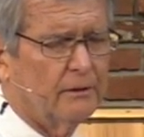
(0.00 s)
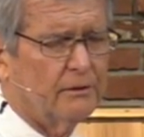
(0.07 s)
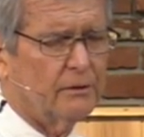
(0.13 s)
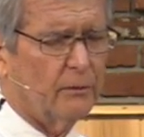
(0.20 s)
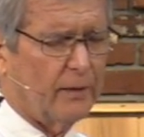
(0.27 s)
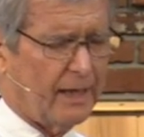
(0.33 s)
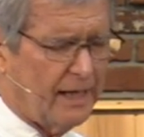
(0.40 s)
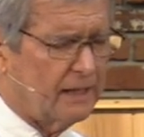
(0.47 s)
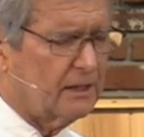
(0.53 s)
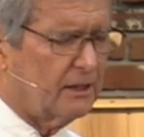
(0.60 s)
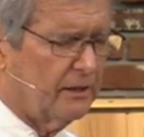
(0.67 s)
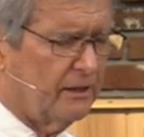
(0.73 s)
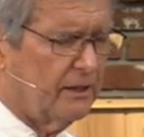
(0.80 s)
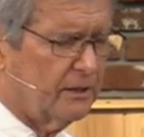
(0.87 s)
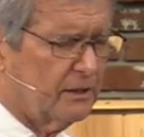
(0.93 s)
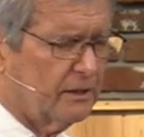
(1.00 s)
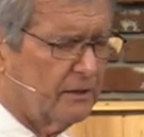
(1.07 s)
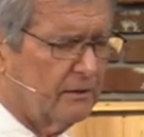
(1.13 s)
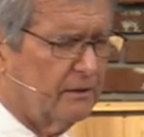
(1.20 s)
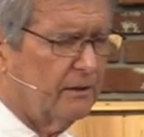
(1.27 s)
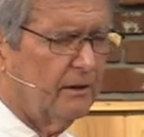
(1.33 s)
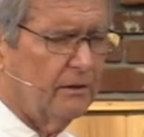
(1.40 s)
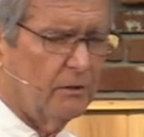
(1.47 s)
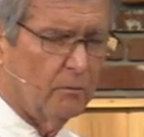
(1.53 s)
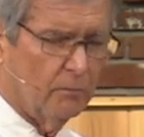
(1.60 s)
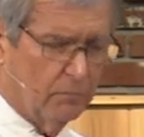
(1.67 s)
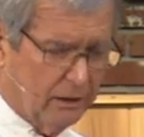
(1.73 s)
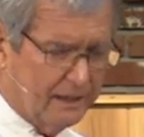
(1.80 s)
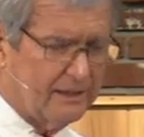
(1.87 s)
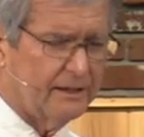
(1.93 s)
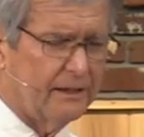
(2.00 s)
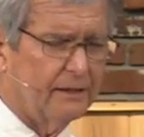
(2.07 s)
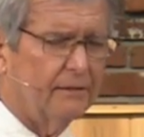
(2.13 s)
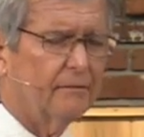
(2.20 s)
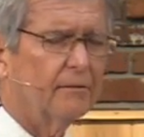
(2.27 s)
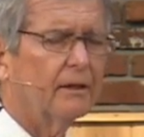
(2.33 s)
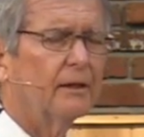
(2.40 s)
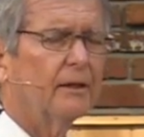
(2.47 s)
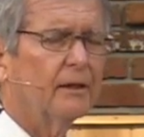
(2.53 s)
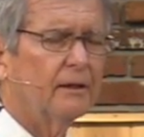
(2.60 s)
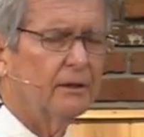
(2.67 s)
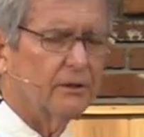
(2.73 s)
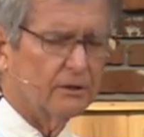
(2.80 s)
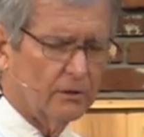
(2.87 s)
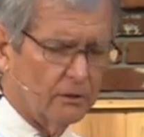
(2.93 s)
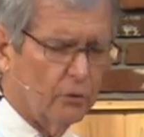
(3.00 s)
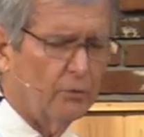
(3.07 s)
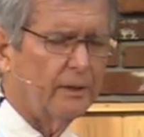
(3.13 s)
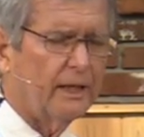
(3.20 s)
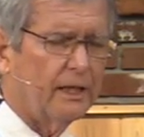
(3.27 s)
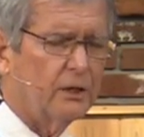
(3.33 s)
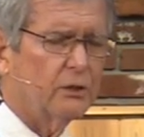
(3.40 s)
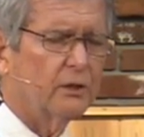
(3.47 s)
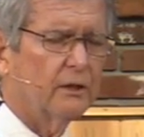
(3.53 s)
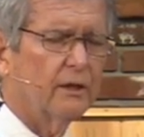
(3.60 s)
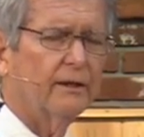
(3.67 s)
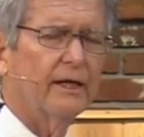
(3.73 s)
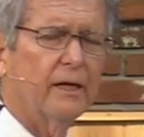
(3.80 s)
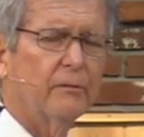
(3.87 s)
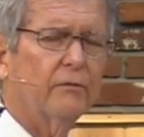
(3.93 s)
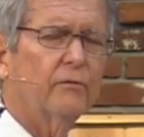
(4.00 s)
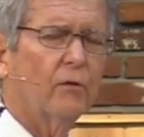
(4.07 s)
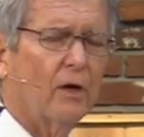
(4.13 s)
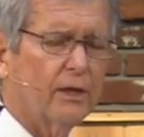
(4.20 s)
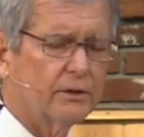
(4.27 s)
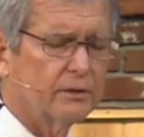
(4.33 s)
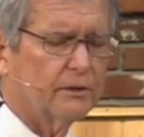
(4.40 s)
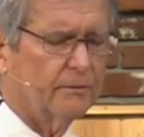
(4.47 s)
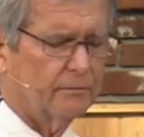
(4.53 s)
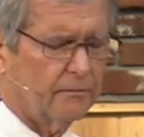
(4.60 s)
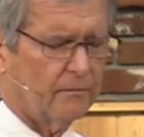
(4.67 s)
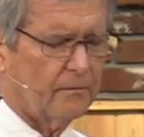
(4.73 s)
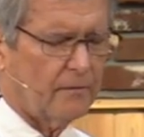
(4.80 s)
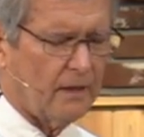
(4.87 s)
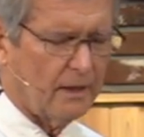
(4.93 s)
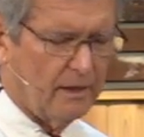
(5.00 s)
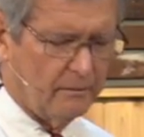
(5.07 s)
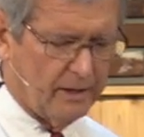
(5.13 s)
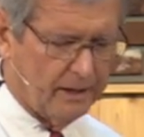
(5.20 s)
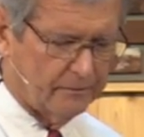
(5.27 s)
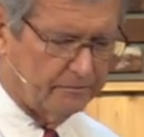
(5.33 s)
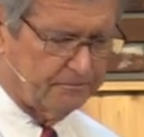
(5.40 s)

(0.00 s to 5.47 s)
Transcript: So we ask this, your blessing and this illumination in the name of Christ. Amen.